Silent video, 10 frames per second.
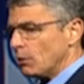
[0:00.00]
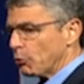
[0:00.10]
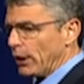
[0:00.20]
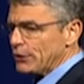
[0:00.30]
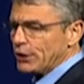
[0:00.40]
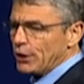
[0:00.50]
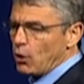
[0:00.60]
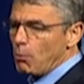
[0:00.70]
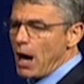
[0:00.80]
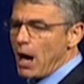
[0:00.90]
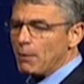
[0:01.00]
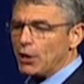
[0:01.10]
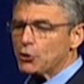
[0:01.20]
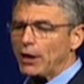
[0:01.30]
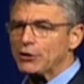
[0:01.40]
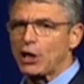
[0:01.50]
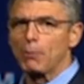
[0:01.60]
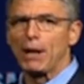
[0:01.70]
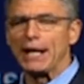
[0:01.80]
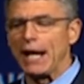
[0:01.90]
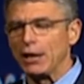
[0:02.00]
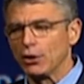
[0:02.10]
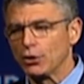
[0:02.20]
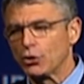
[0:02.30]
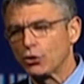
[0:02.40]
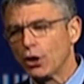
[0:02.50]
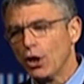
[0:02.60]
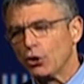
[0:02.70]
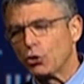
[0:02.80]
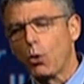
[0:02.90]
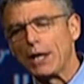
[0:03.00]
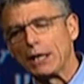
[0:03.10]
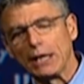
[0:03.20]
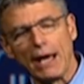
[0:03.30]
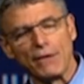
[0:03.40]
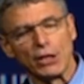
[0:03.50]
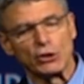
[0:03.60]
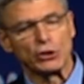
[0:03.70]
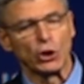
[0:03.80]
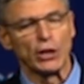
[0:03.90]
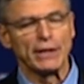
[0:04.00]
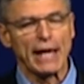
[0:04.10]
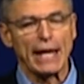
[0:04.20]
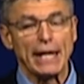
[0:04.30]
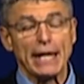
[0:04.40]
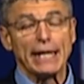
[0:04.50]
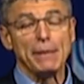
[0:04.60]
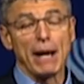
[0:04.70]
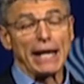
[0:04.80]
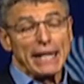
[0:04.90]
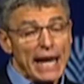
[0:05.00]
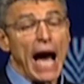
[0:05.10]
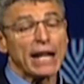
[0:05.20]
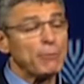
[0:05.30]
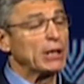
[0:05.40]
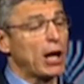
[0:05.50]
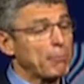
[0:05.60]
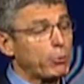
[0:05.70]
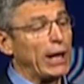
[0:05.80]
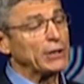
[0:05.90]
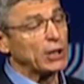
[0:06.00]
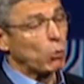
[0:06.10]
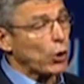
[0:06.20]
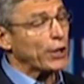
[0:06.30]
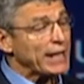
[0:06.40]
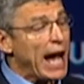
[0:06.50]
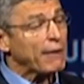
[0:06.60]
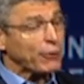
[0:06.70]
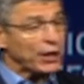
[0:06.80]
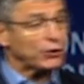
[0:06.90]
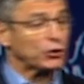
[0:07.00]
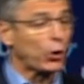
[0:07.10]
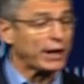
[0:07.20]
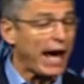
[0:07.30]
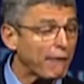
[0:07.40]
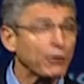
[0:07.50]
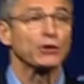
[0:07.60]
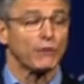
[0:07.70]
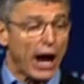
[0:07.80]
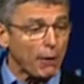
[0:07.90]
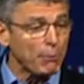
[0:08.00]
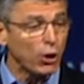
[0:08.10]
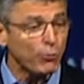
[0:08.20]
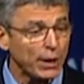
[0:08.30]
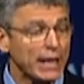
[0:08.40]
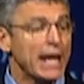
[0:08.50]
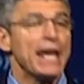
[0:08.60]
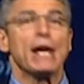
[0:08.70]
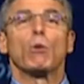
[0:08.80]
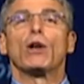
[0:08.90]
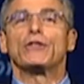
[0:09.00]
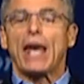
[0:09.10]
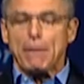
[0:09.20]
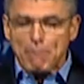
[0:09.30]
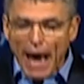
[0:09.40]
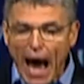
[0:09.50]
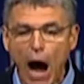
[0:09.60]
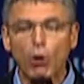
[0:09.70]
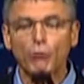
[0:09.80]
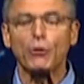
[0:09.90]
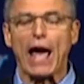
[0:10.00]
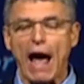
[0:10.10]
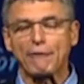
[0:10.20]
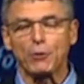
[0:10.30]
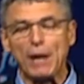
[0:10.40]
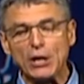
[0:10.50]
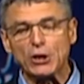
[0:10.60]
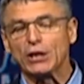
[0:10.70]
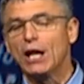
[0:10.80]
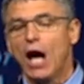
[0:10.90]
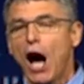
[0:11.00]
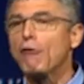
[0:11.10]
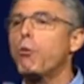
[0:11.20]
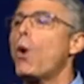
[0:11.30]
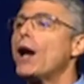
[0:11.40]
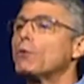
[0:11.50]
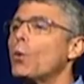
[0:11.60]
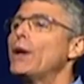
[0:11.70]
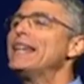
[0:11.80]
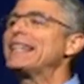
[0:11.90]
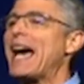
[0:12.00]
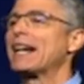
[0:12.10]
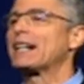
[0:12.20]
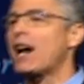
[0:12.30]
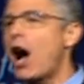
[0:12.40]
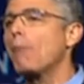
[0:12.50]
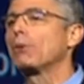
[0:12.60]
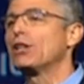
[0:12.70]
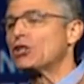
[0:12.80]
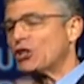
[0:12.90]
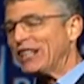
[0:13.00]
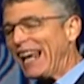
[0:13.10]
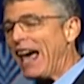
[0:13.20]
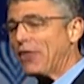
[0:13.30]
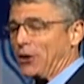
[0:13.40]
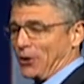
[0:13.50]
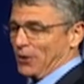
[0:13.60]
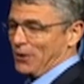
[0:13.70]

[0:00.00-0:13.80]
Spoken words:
President Obama addressed our biennial in 2011, asserting that he might not have become president were it not for the historic efforts of our movement. It was a powerful affirmation of what we can accomplish together.